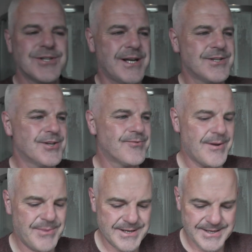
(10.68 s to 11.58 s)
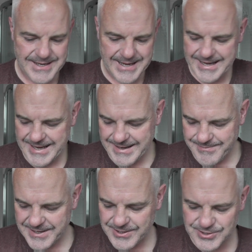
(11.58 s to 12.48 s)
which I shall rub in
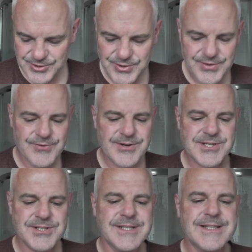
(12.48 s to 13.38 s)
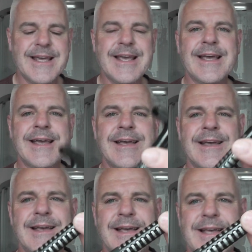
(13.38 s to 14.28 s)
a minute or two. The razor today
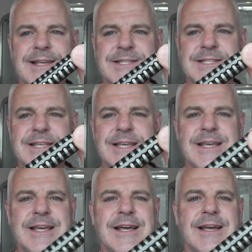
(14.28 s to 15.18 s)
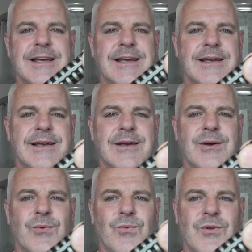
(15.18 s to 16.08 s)
is the
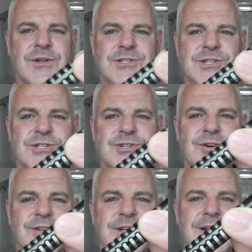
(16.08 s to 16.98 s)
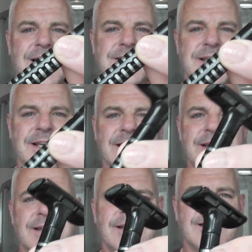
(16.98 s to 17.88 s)
Wilkinson Sword Classic.